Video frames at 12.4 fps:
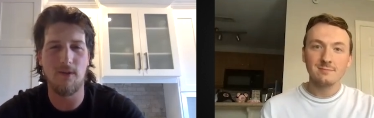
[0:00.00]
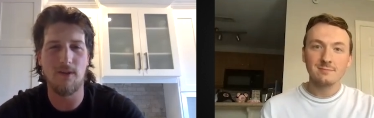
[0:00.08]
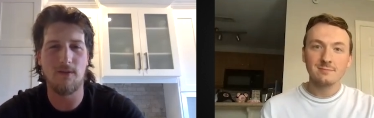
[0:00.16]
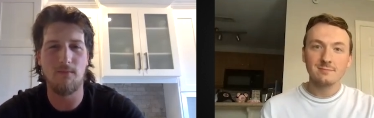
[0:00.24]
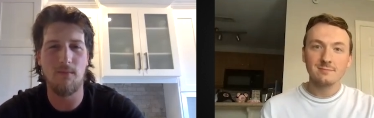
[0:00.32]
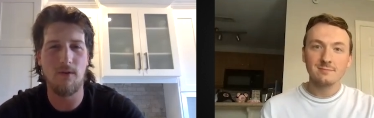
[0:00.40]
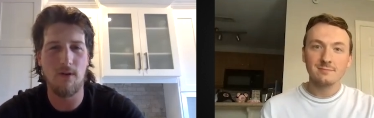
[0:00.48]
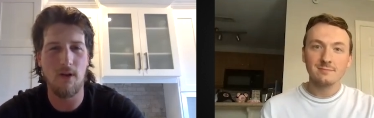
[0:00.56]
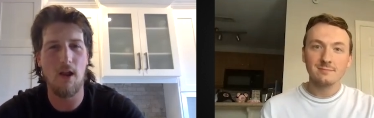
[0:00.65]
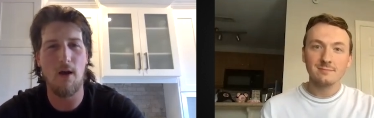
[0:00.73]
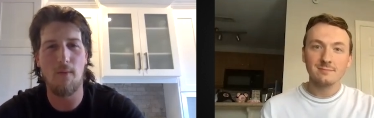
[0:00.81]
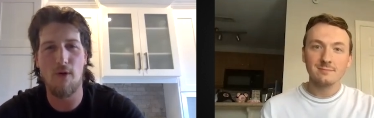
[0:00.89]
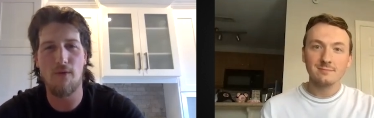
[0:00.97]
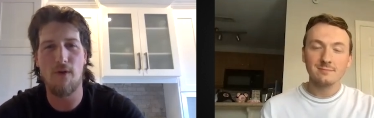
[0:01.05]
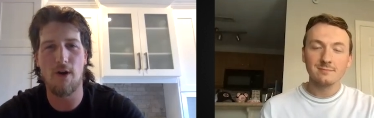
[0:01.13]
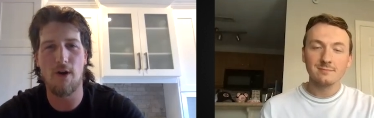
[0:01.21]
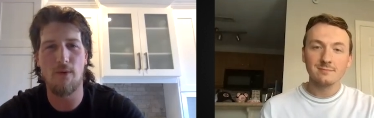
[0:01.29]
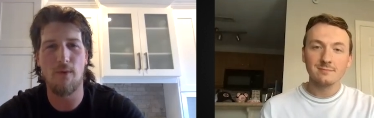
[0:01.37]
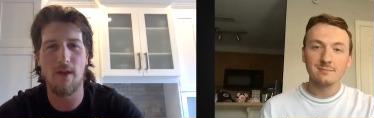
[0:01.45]
Speaker 1: it's a lot more
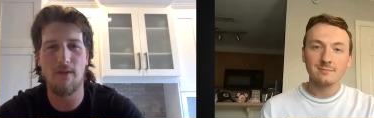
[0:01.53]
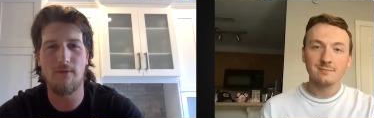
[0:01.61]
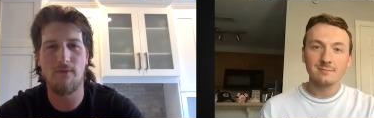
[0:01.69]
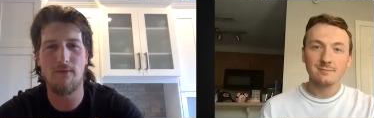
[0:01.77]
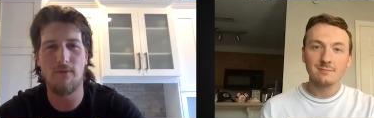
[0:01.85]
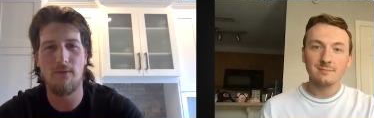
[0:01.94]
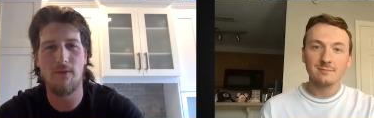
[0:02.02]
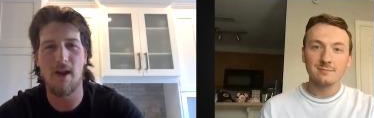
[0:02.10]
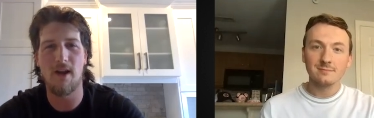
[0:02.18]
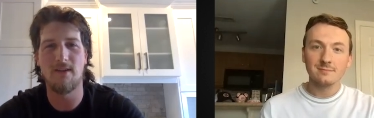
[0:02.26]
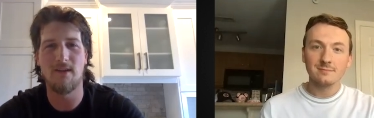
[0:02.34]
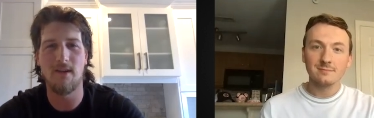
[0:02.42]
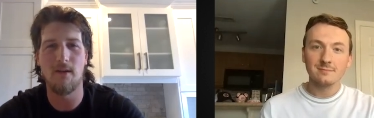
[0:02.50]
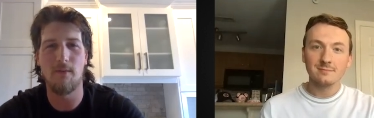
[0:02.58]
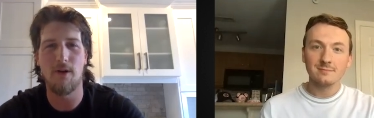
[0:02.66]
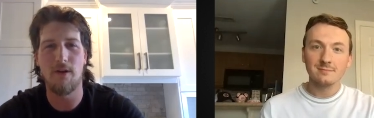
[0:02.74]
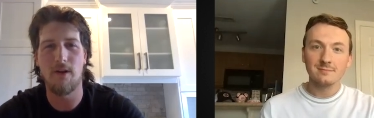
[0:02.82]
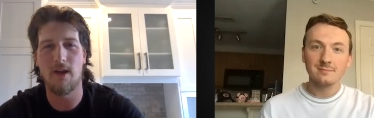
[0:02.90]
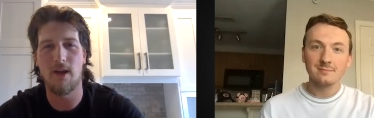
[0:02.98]
funner with fans in the
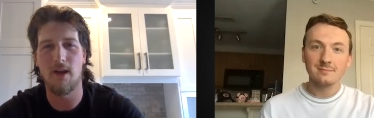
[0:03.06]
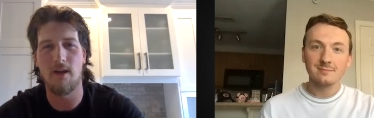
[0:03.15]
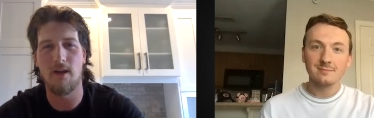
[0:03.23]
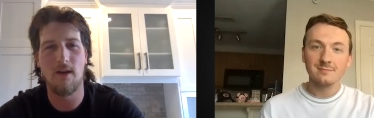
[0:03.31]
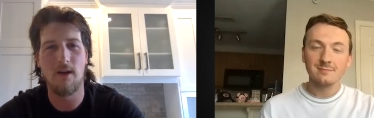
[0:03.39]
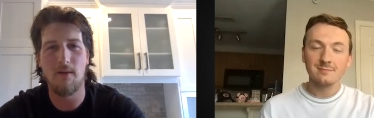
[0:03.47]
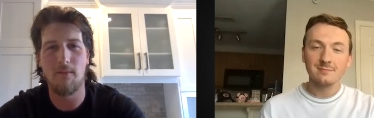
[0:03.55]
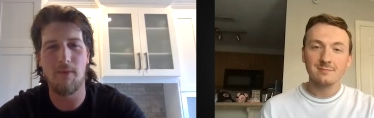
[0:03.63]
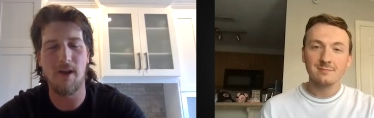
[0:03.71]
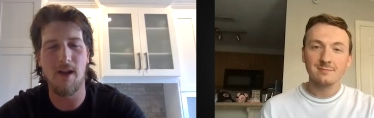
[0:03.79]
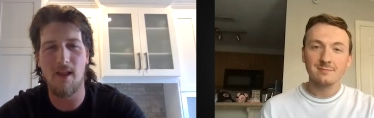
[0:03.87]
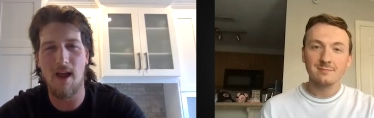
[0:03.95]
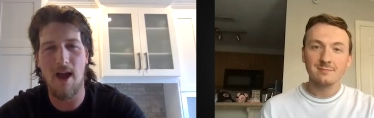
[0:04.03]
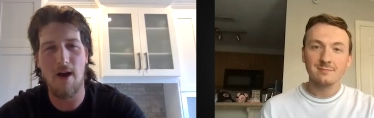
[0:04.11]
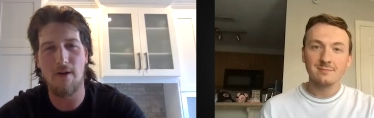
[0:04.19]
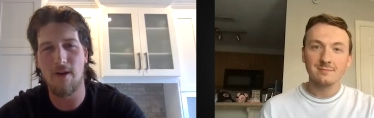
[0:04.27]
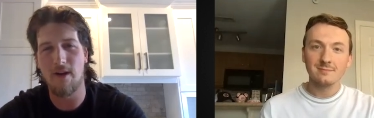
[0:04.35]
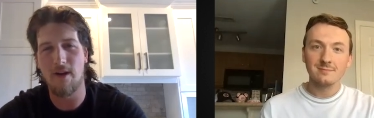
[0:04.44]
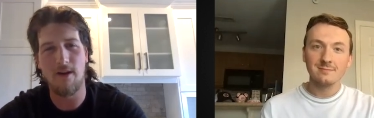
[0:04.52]
building and being
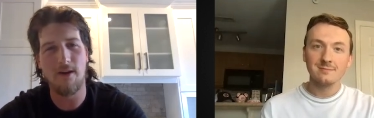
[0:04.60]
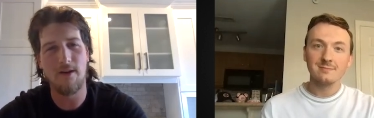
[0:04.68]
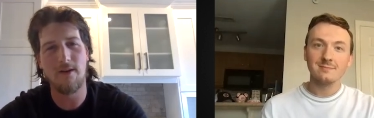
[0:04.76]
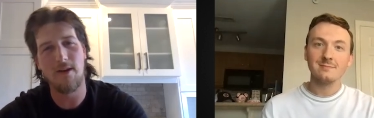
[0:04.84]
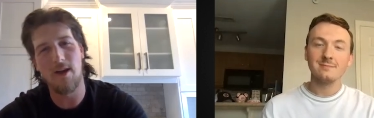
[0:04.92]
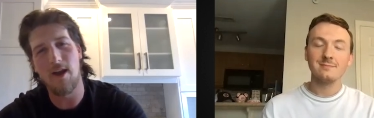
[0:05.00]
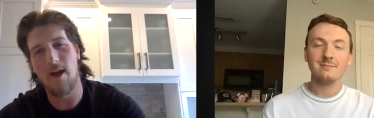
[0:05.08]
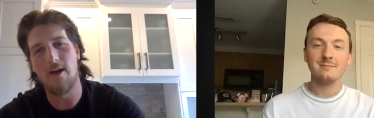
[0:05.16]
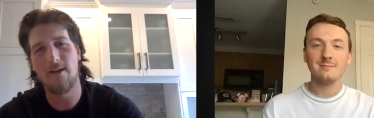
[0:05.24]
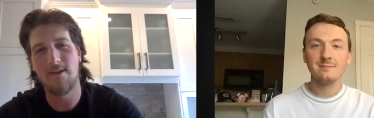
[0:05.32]
loud and yeah.